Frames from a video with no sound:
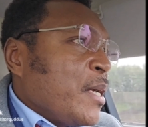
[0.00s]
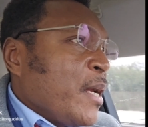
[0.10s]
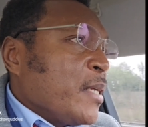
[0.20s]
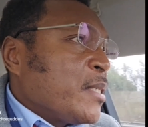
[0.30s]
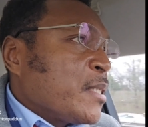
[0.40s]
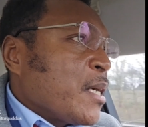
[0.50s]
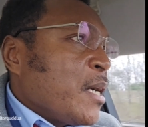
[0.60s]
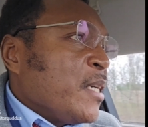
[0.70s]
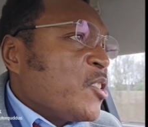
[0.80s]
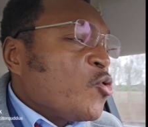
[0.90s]

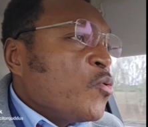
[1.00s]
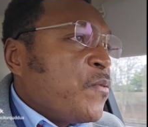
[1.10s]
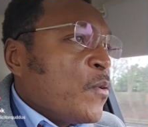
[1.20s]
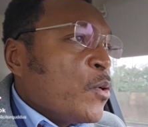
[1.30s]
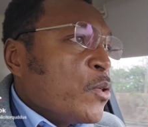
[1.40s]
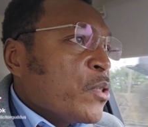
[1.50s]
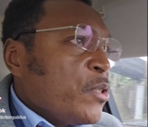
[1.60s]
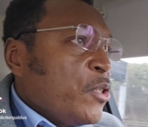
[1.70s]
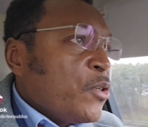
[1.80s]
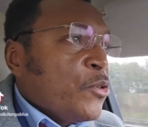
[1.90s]
is twofold.
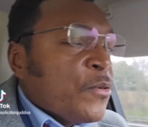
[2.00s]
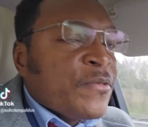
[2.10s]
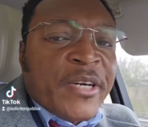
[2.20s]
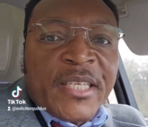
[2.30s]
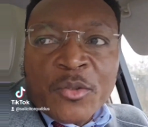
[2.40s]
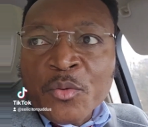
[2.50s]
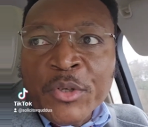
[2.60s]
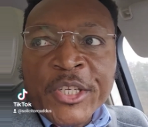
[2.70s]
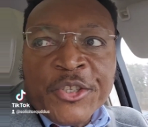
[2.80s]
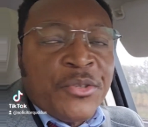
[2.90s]
You've raised two
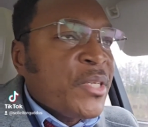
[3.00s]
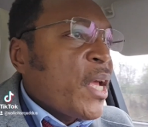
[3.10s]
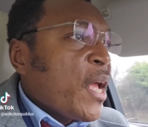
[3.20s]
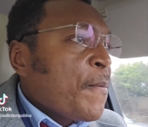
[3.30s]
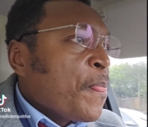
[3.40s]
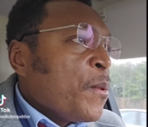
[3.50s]
issues there.